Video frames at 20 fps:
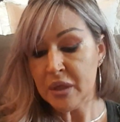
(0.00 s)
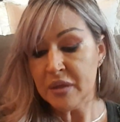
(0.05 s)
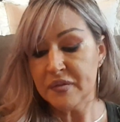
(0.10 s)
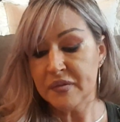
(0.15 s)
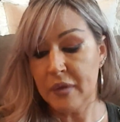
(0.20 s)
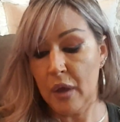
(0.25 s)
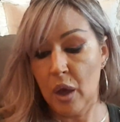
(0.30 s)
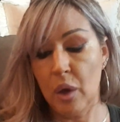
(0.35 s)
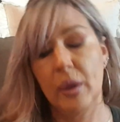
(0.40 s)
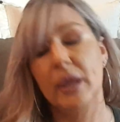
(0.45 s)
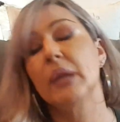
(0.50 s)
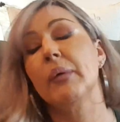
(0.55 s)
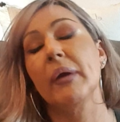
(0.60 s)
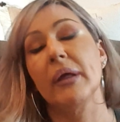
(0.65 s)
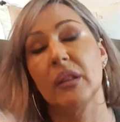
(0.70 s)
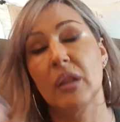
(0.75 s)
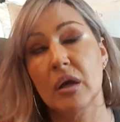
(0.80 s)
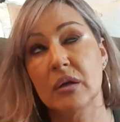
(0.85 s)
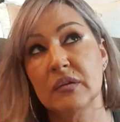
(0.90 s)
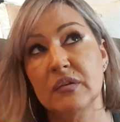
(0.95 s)
So anyway,
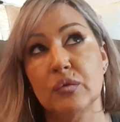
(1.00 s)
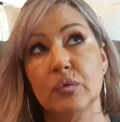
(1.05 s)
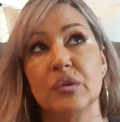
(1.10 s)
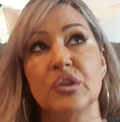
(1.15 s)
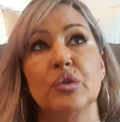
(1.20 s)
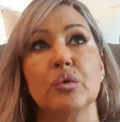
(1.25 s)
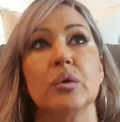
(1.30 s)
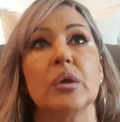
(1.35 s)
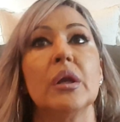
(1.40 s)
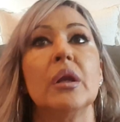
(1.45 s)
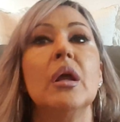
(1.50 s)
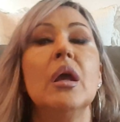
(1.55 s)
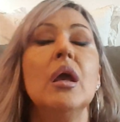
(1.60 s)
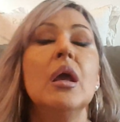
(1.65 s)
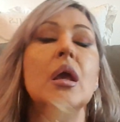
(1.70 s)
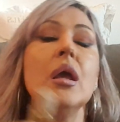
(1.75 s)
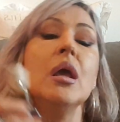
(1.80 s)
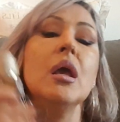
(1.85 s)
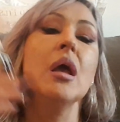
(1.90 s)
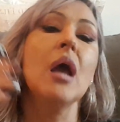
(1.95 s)
long story short,
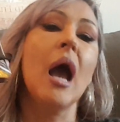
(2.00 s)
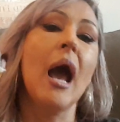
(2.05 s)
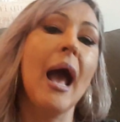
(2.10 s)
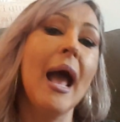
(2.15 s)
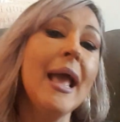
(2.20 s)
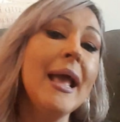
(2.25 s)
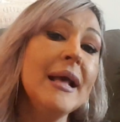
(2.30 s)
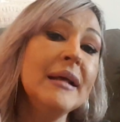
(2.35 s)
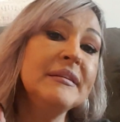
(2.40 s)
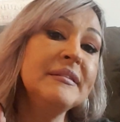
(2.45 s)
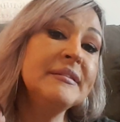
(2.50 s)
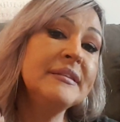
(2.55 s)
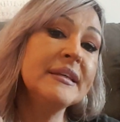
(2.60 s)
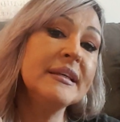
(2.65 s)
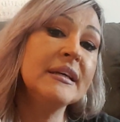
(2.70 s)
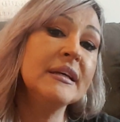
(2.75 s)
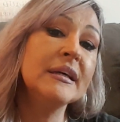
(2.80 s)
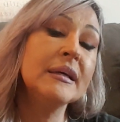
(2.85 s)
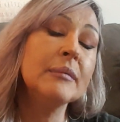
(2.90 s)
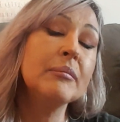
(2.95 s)
I asked
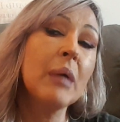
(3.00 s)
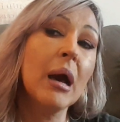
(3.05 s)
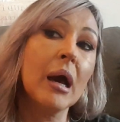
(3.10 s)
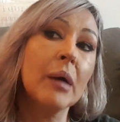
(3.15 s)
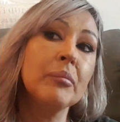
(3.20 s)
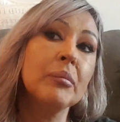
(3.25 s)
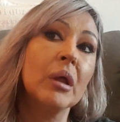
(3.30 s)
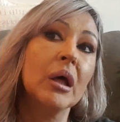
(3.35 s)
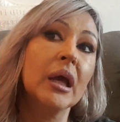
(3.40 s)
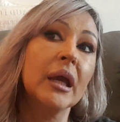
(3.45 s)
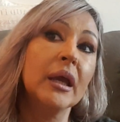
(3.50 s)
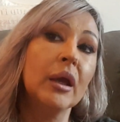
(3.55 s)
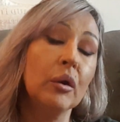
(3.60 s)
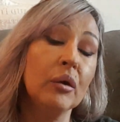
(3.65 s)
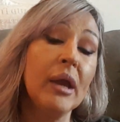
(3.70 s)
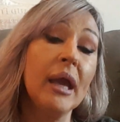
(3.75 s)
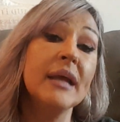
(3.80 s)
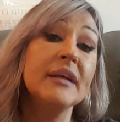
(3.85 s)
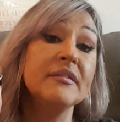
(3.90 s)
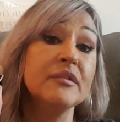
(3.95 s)
them, I'm like,
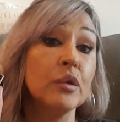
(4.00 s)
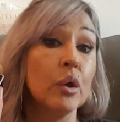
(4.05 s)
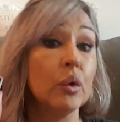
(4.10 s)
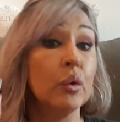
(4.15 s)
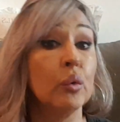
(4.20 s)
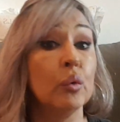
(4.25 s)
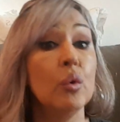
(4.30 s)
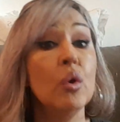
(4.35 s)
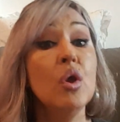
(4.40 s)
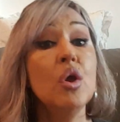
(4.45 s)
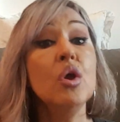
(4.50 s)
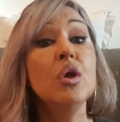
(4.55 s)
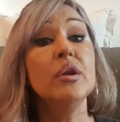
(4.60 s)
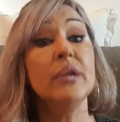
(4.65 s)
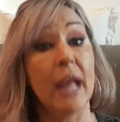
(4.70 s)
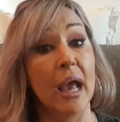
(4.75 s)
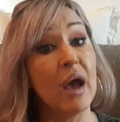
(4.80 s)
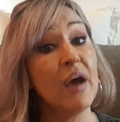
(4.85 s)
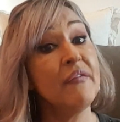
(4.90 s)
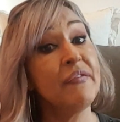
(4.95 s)
okay, so
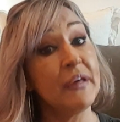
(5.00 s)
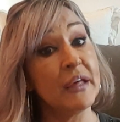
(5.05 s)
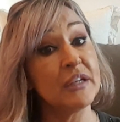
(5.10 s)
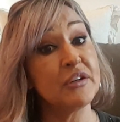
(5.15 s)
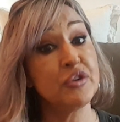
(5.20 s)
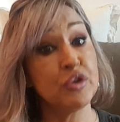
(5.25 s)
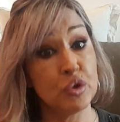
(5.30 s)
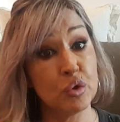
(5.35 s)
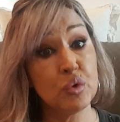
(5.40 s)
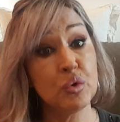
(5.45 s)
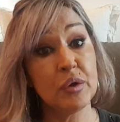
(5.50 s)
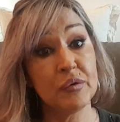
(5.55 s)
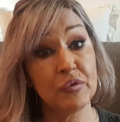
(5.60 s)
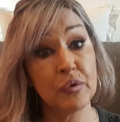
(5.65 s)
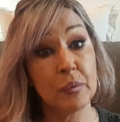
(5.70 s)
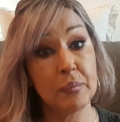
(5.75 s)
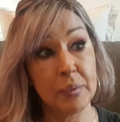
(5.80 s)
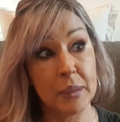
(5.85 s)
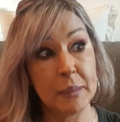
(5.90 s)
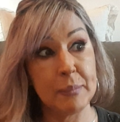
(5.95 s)
now I've had 2
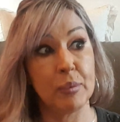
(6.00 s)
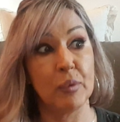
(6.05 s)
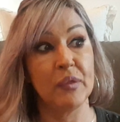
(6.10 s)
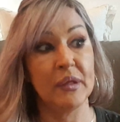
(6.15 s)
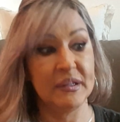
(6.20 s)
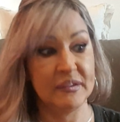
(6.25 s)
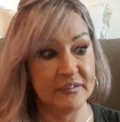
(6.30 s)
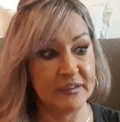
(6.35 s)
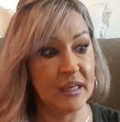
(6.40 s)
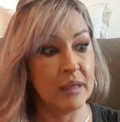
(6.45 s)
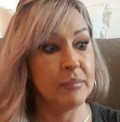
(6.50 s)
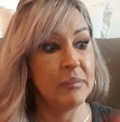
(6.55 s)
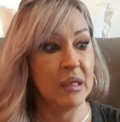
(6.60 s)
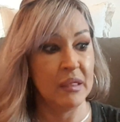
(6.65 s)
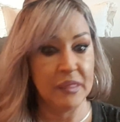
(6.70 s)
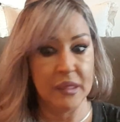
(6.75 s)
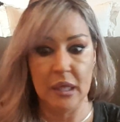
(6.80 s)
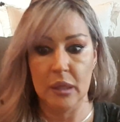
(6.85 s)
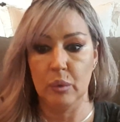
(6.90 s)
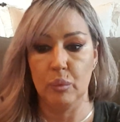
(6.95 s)
different people. They sent me a
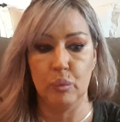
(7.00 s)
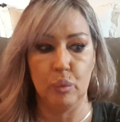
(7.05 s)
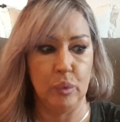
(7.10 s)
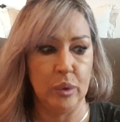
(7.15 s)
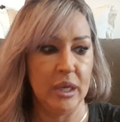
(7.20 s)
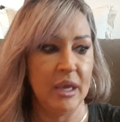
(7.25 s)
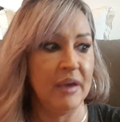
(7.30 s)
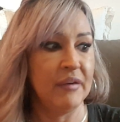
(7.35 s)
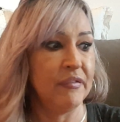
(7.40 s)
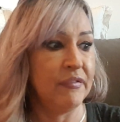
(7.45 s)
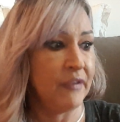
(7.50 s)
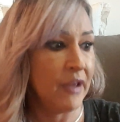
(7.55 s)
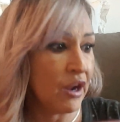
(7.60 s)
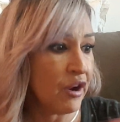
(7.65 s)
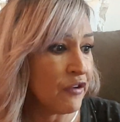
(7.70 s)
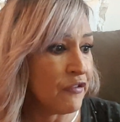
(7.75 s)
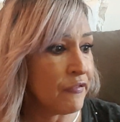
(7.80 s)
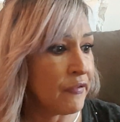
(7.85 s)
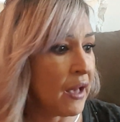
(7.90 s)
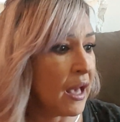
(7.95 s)
thing. We have
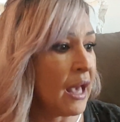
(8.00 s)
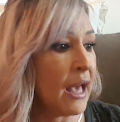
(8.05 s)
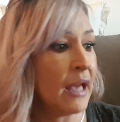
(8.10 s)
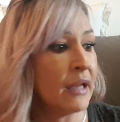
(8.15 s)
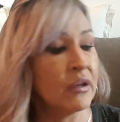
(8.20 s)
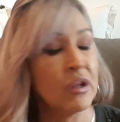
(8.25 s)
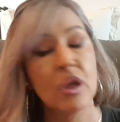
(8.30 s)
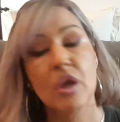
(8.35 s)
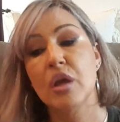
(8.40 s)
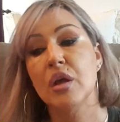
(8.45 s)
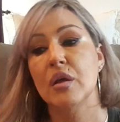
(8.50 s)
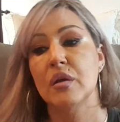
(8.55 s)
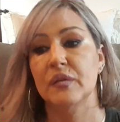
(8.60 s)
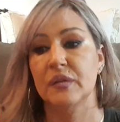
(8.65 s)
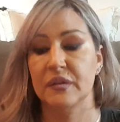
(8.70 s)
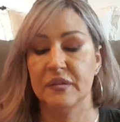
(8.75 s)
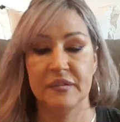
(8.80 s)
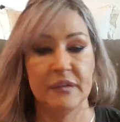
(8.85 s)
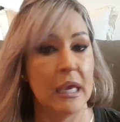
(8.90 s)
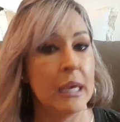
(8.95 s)
verified
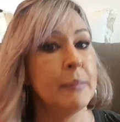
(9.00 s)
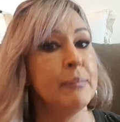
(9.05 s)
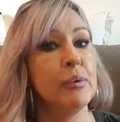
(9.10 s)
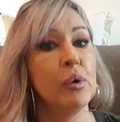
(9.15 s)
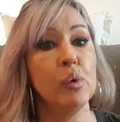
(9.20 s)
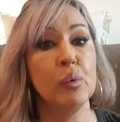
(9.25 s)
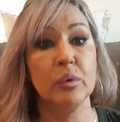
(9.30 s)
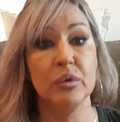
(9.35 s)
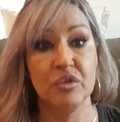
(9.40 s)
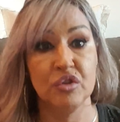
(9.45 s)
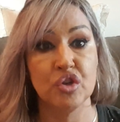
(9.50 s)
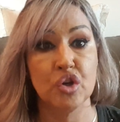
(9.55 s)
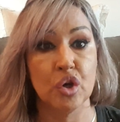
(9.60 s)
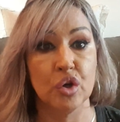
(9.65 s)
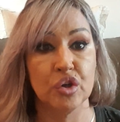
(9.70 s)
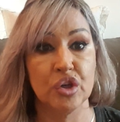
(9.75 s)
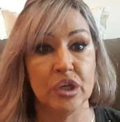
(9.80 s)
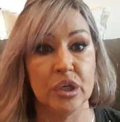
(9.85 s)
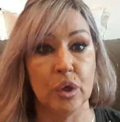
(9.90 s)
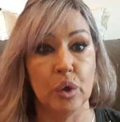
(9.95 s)
the sample was
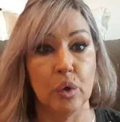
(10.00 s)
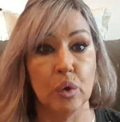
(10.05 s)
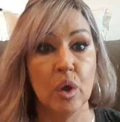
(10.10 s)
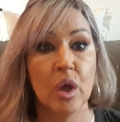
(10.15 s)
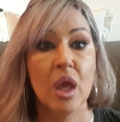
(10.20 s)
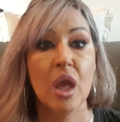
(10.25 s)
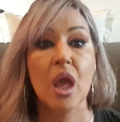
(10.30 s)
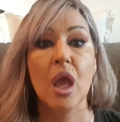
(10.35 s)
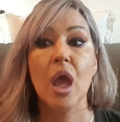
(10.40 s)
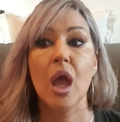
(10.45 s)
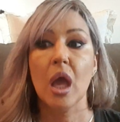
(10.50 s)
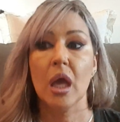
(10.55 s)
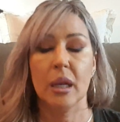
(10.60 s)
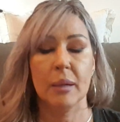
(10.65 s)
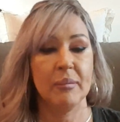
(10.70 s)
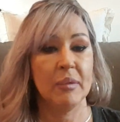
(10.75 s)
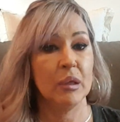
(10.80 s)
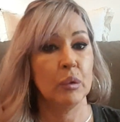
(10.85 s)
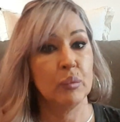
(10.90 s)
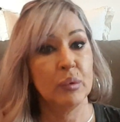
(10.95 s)
Churchill. And
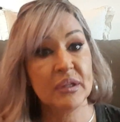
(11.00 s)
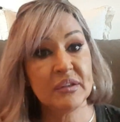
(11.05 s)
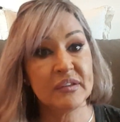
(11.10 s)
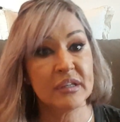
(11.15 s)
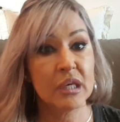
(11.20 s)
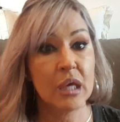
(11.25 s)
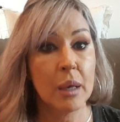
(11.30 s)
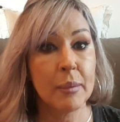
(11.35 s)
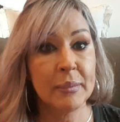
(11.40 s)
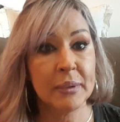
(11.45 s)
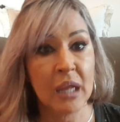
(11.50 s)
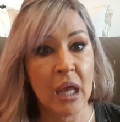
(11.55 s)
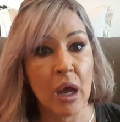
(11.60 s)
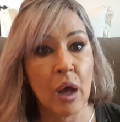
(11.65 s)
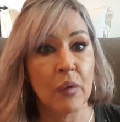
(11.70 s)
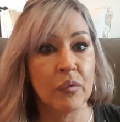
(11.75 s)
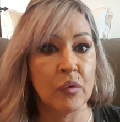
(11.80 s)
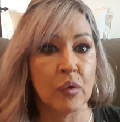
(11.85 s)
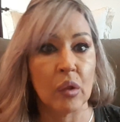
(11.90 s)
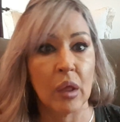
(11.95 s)
I'm like, when's it coming
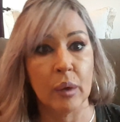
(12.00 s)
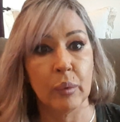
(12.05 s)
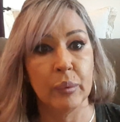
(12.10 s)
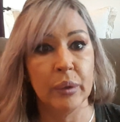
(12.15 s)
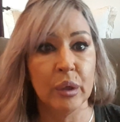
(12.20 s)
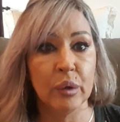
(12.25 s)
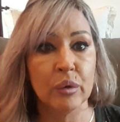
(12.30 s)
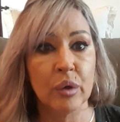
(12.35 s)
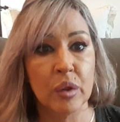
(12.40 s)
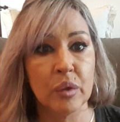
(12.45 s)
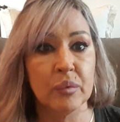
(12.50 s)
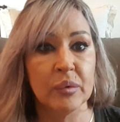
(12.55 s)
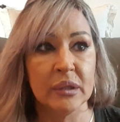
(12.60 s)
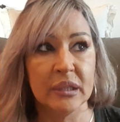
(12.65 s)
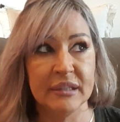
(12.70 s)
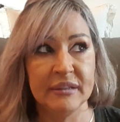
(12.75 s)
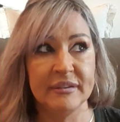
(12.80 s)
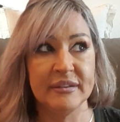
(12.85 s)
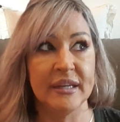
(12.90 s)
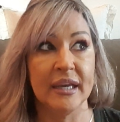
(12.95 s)
out? And they're like, we don't know the
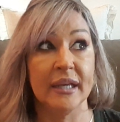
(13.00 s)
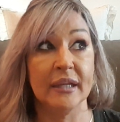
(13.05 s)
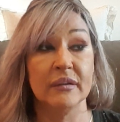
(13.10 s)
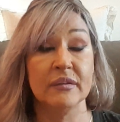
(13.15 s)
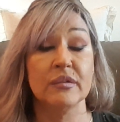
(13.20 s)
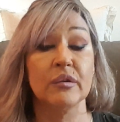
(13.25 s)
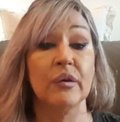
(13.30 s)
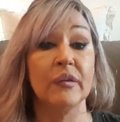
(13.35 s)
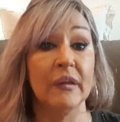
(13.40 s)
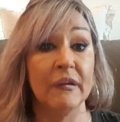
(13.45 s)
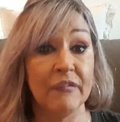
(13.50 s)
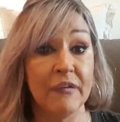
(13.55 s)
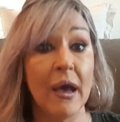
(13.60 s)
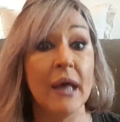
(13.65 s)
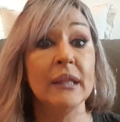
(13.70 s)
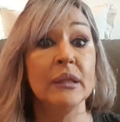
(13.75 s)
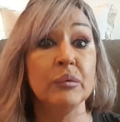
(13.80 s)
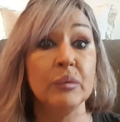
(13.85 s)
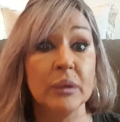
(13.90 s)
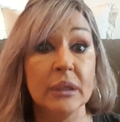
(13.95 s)
release date. So they
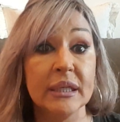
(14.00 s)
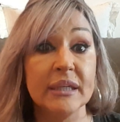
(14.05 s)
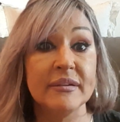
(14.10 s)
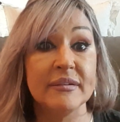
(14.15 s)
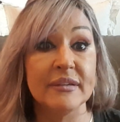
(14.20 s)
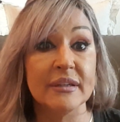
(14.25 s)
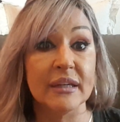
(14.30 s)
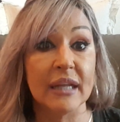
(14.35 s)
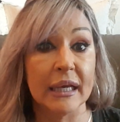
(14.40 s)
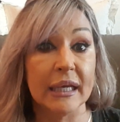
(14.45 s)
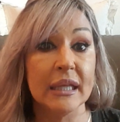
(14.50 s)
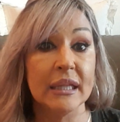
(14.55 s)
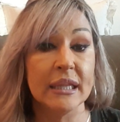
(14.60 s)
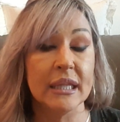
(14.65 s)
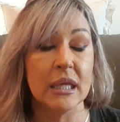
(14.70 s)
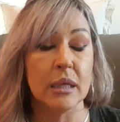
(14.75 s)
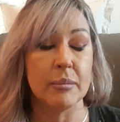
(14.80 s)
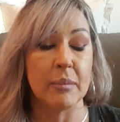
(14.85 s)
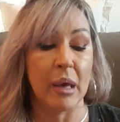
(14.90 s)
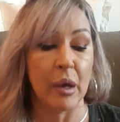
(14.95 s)
finally released it. I get the
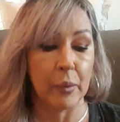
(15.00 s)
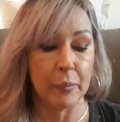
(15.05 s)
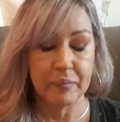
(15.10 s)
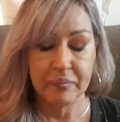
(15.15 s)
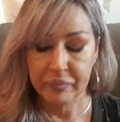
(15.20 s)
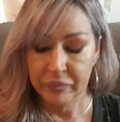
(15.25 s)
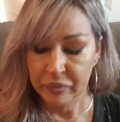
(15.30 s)
email.